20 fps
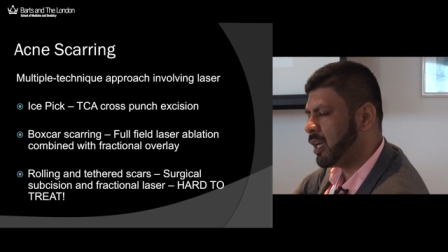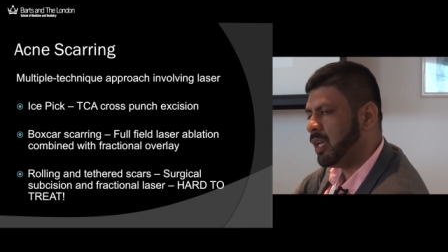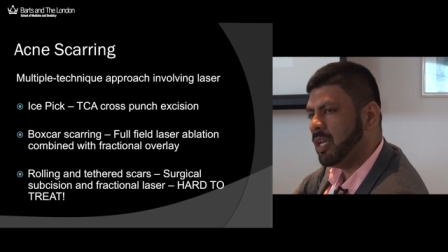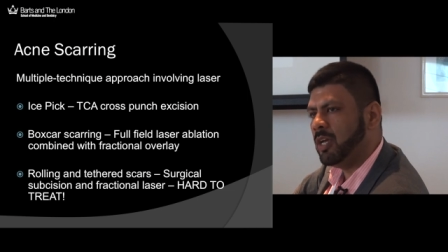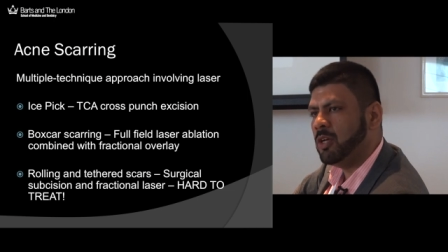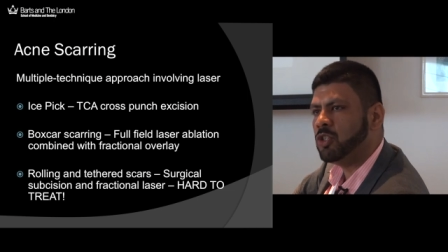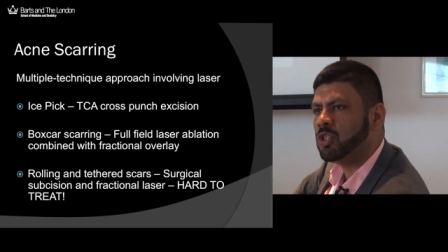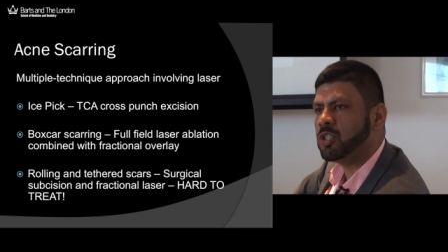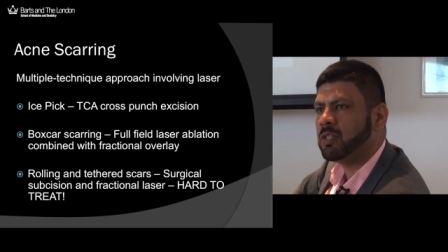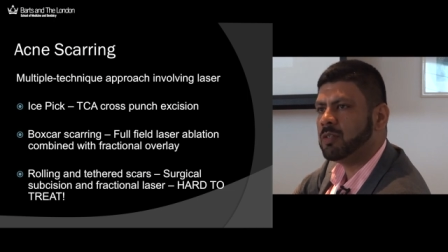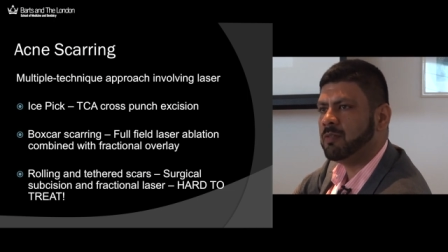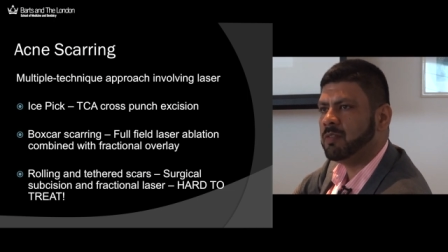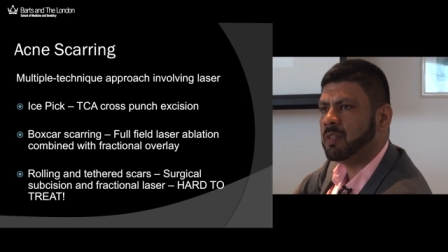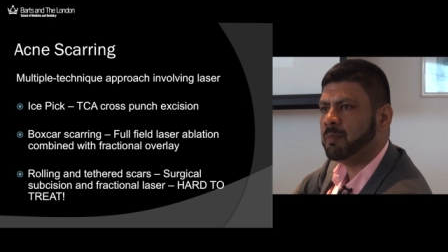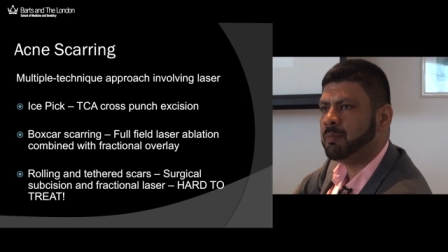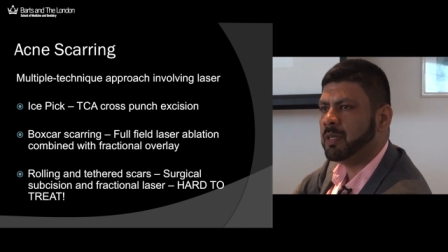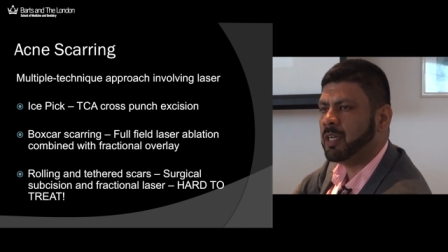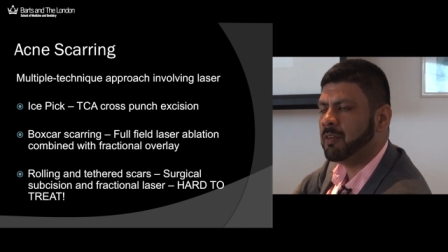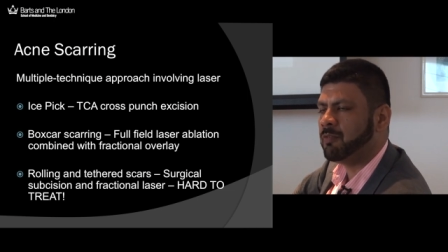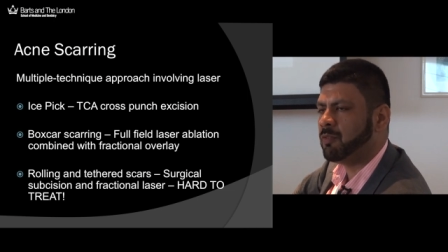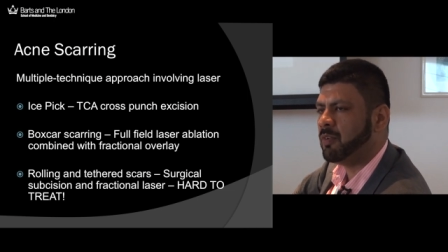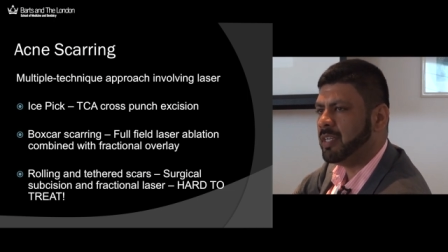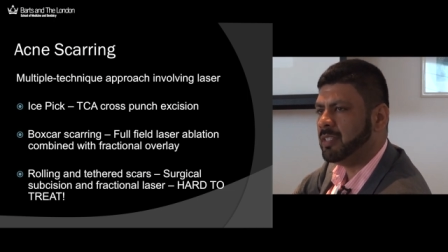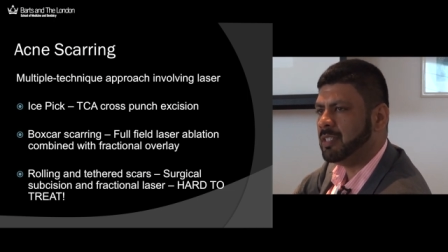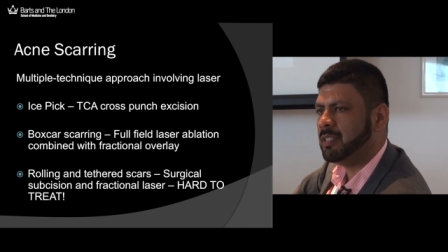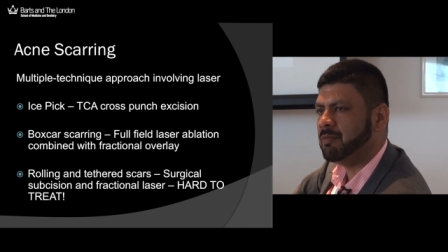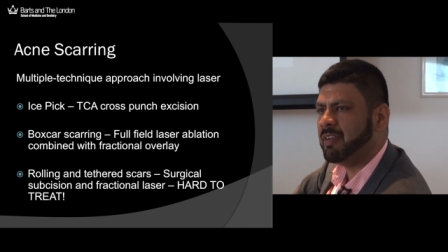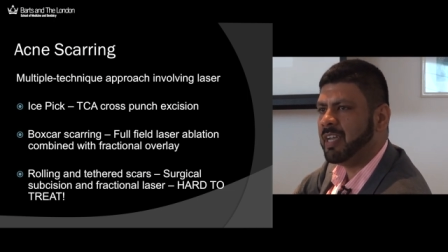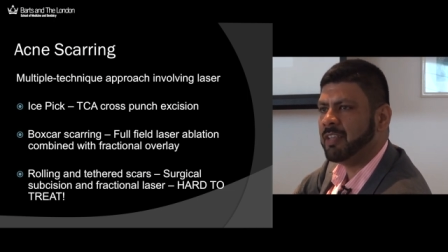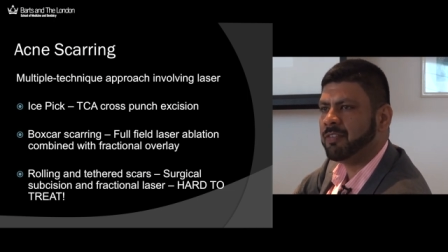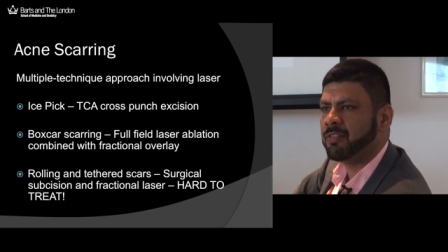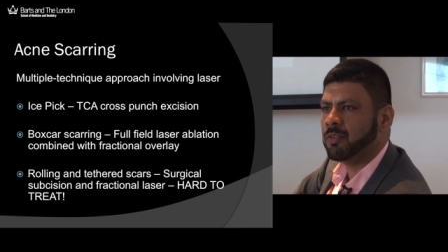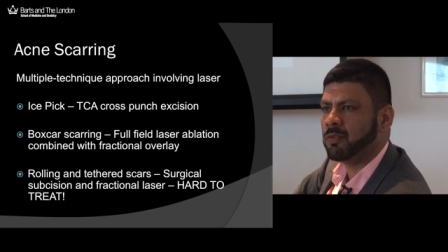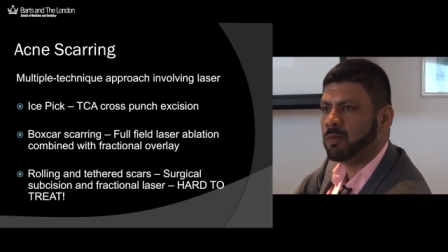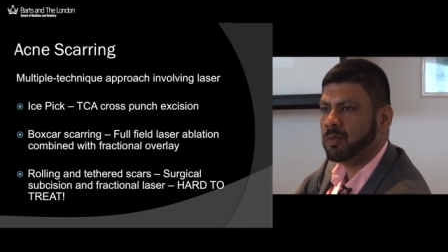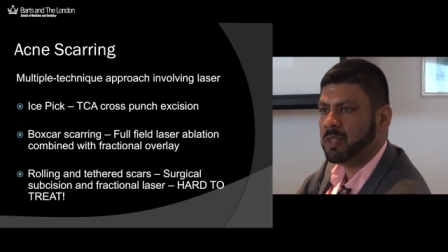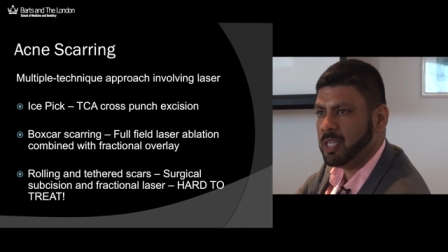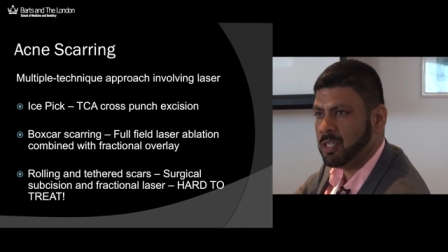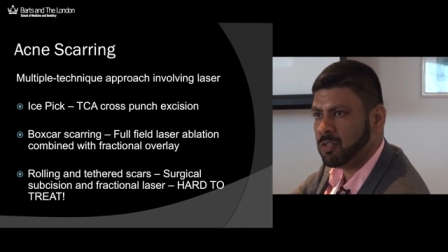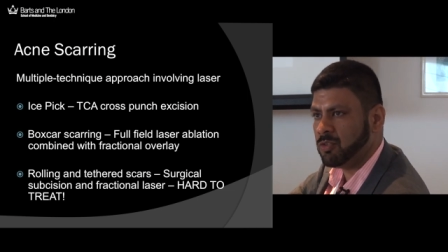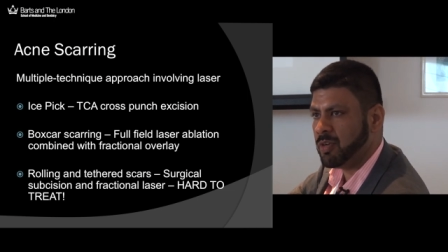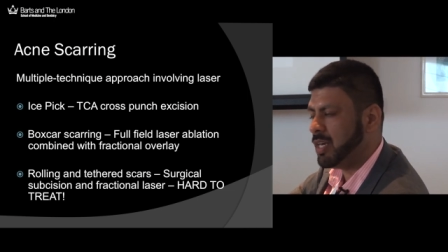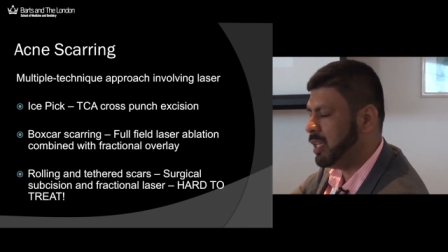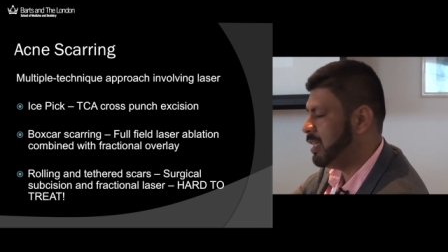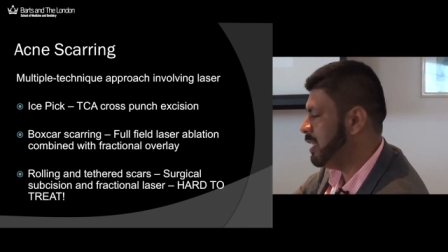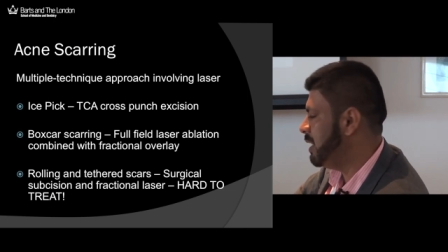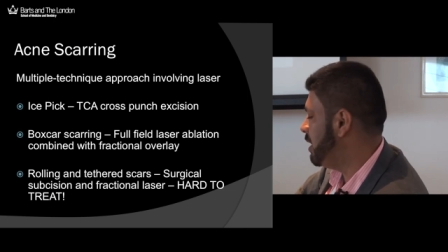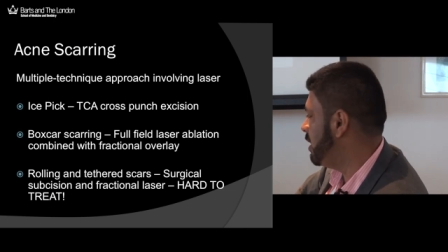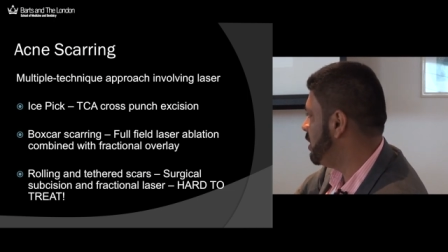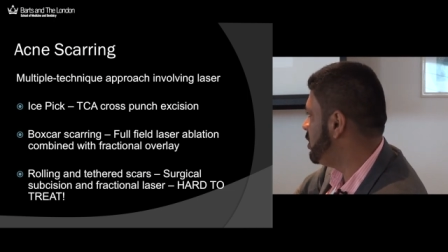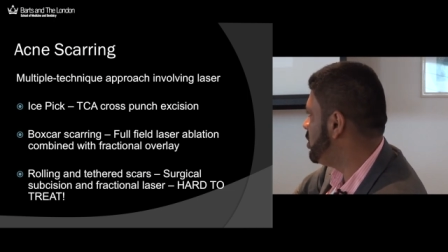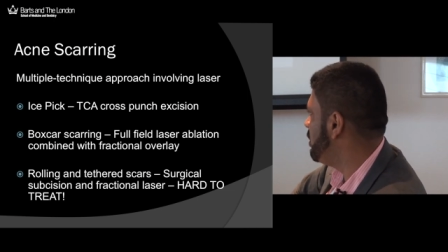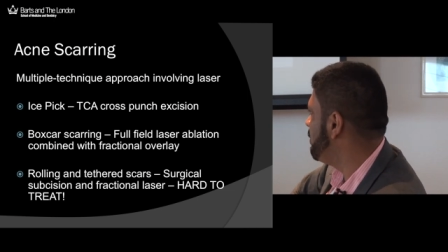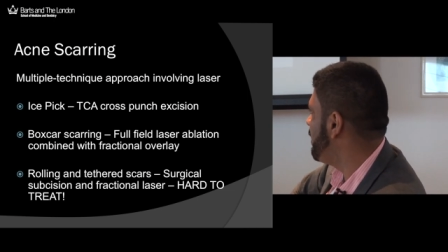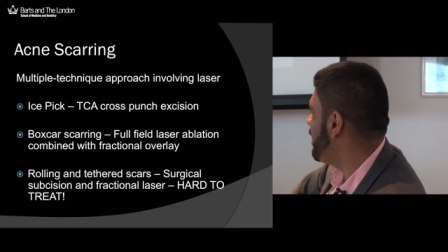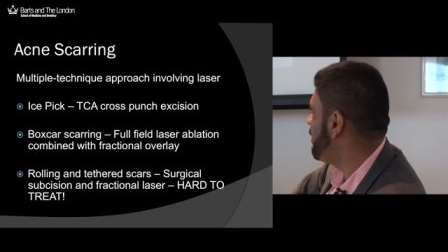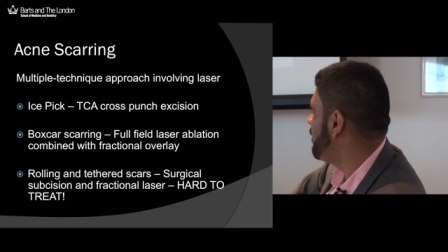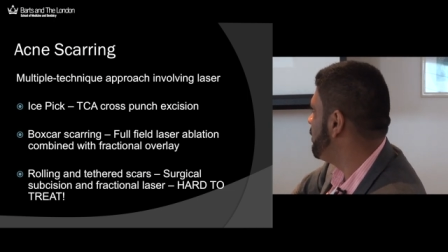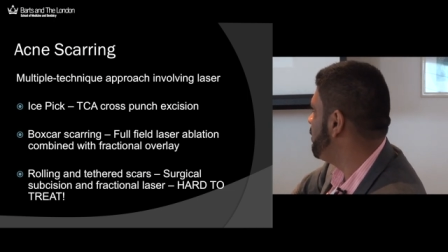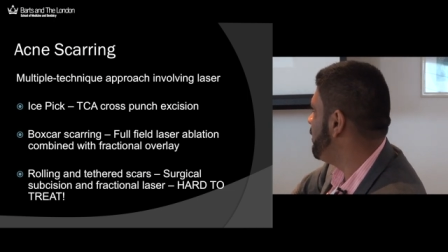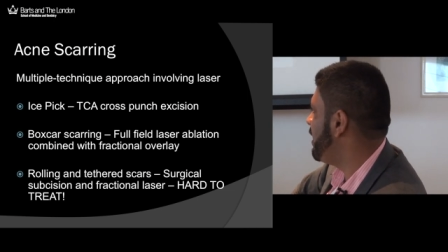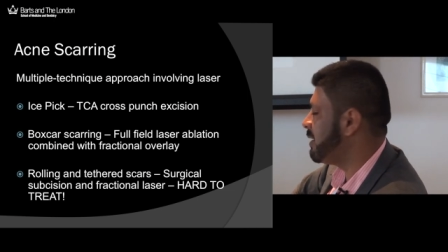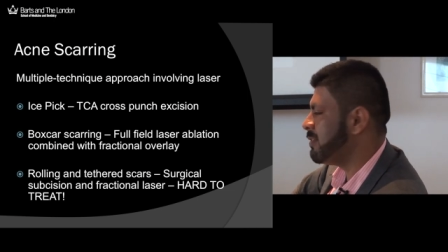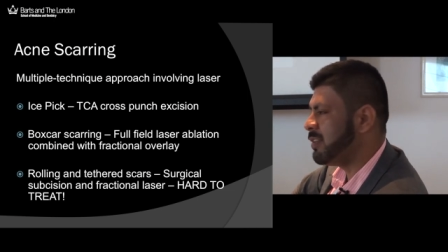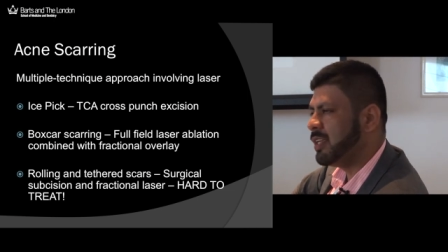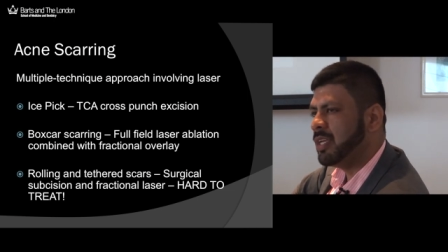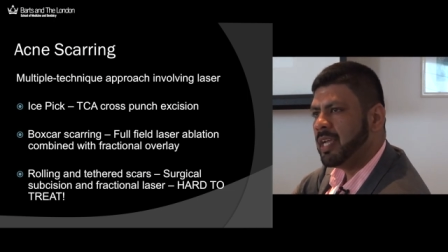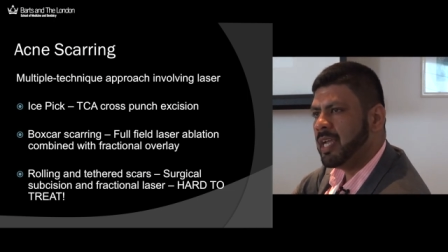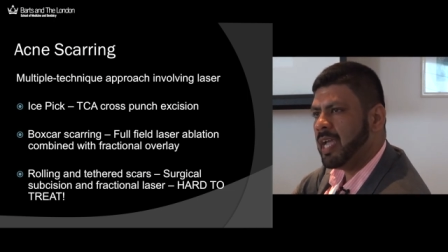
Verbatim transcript: closure of the perforating vessels with the adrenaline and the tumescent mix,